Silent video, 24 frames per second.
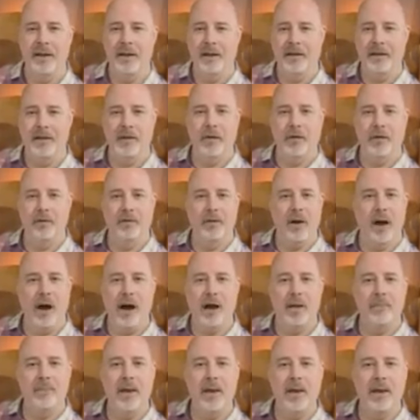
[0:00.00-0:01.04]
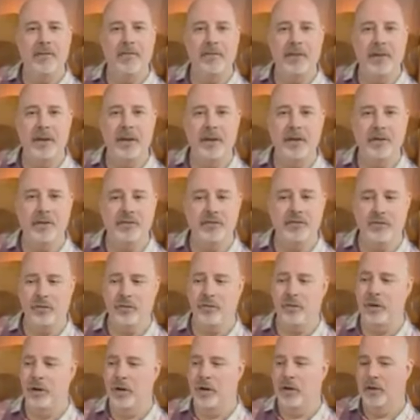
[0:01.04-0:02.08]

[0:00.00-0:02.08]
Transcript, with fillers: you know, I may have healed you.